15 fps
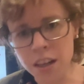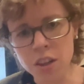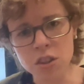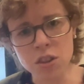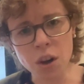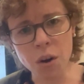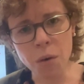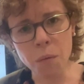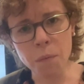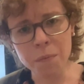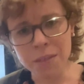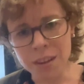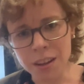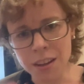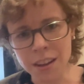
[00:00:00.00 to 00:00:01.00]
So
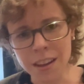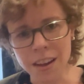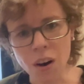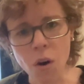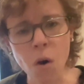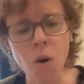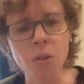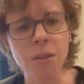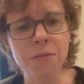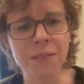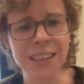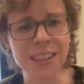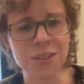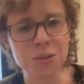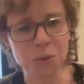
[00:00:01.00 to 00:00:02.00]
all of
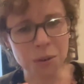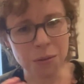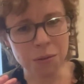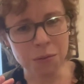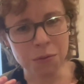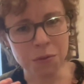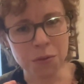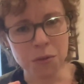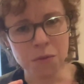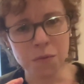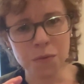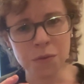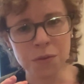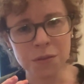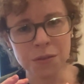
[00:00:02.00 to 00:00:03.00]
these sort of
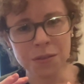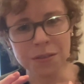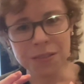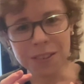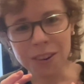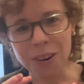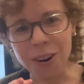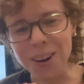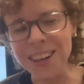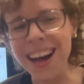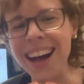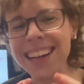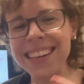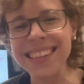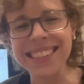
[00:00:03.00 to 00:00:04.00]
are
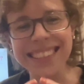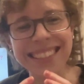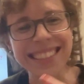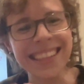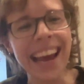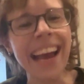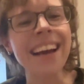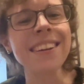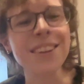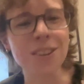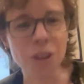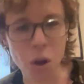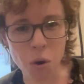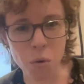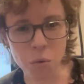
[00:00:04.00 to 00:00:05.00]
not
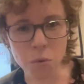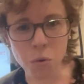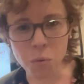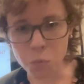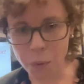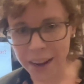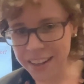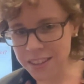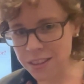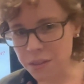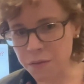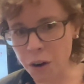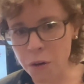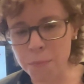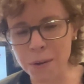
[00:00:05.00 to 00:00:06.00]
standalone ways to
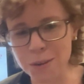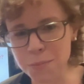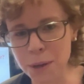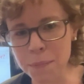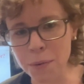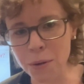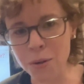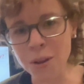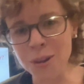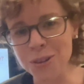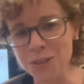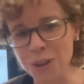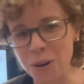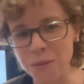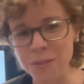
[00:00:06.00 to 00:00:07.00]
vote. Most people
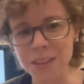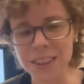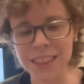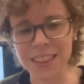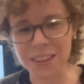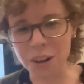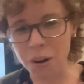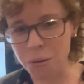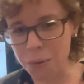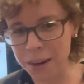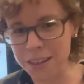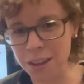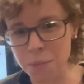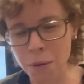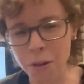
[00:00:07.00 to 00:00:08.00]
don't go
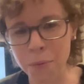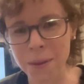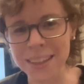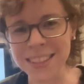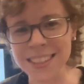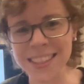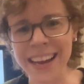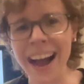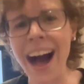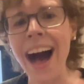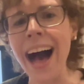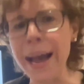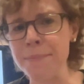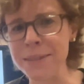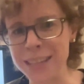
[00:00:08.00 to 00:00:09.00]
into the polling place and say,
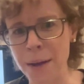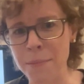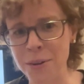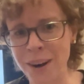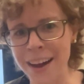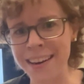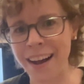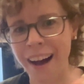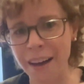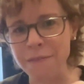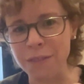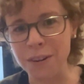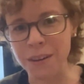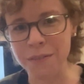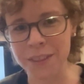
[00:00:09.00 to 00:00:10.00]
I'm a Democrat, I'm
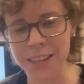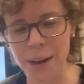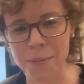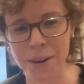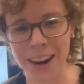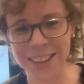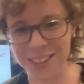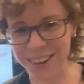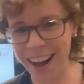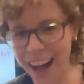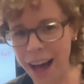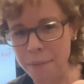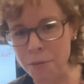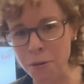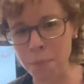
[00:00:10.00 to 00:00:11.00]
voting for the Democrats, or
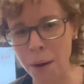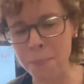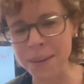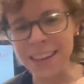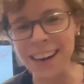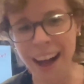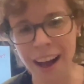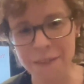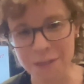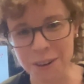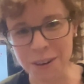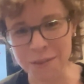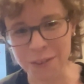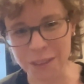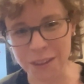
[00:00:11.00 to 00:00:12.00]
I'm a Republican, I'm
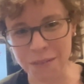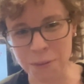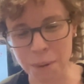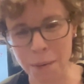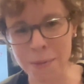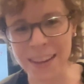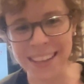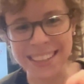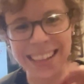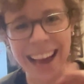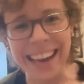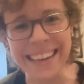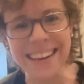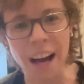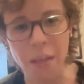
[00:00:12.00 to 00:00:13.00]
voting for the Republicans,
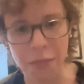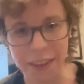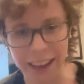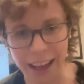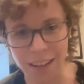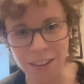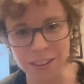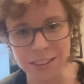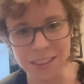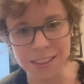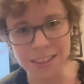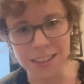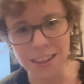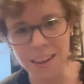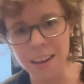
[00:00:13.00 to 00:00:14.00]
and nothing
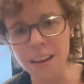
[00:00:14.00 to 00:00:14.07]
else.